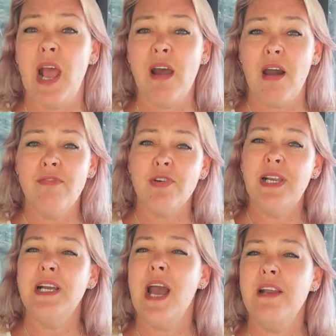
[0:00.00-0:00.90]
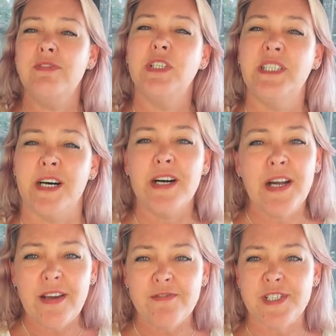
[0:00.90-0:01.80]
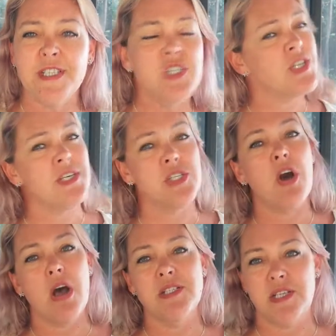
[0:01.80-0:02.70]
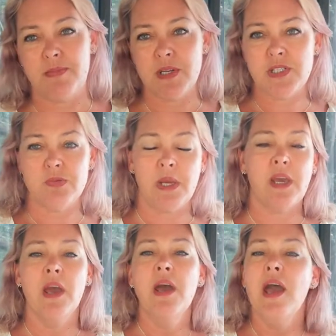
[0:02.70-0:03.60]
I've really kind of dived into this concept this week